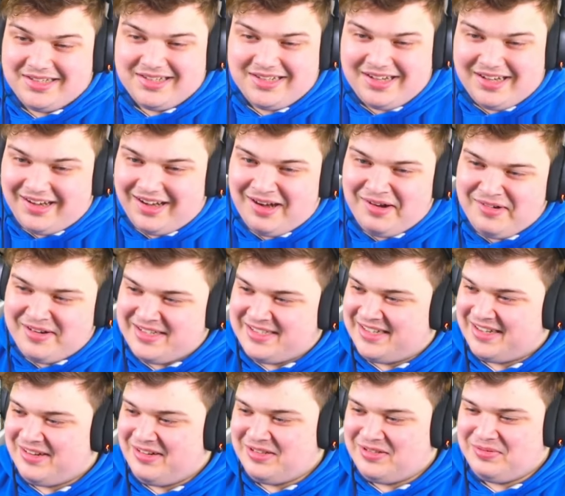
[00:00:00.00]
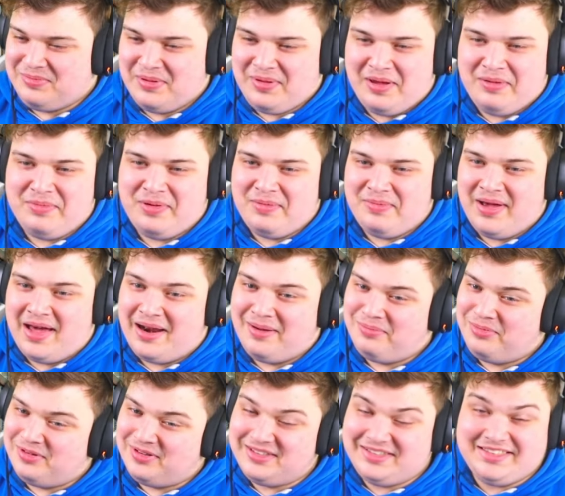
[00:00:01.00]
Oh, I wish the gold would be a bit better,
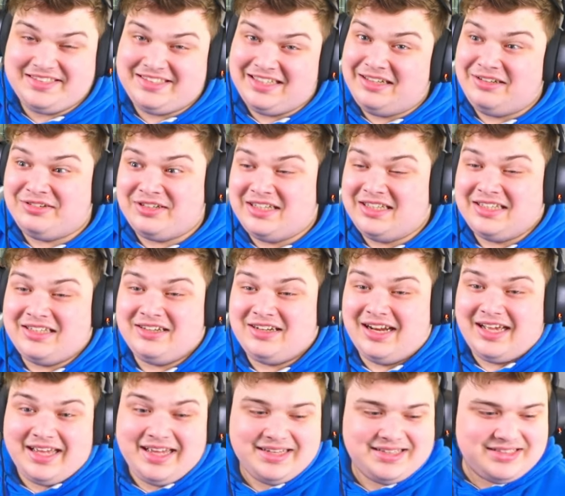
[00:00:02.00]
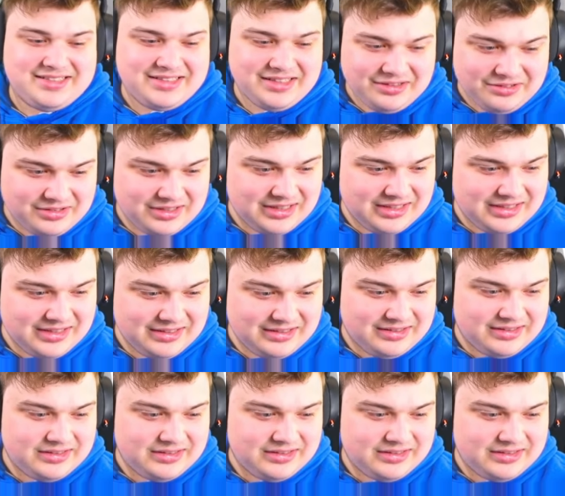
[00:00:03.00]
but still really good, I guess. Still really good.